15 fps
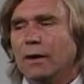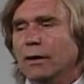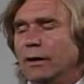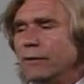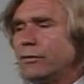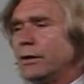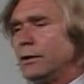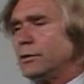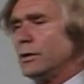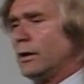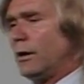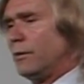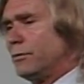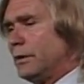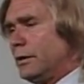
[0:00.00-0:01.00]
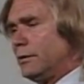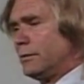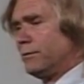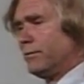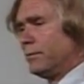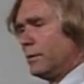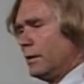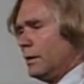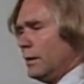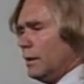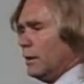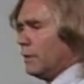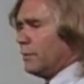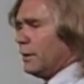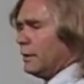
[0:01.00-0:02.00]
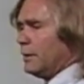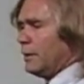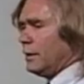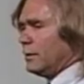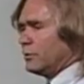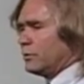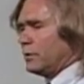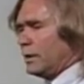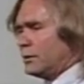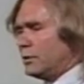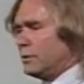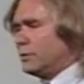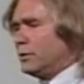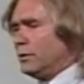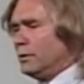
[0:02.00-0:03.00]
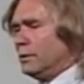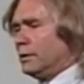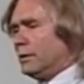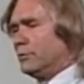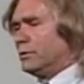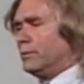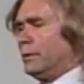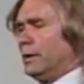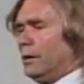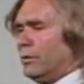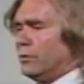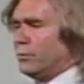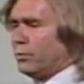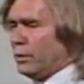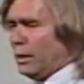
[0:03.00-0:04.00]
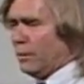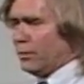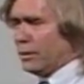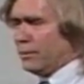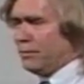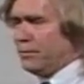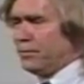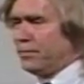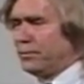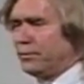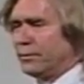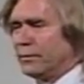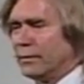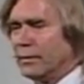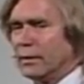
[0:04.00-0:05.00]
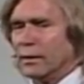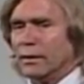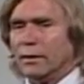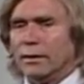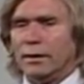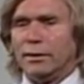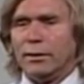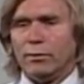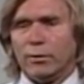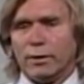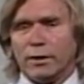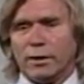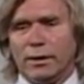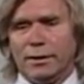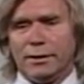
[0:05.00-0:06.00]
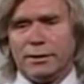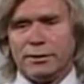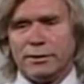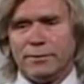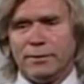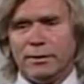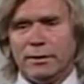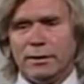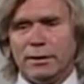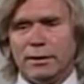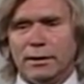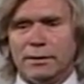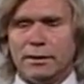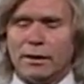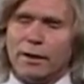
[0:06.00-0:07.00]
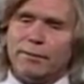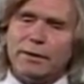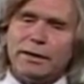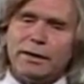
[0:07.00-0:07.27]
If they solved it, then the instructor gives them another problem, and they work on it. Now let me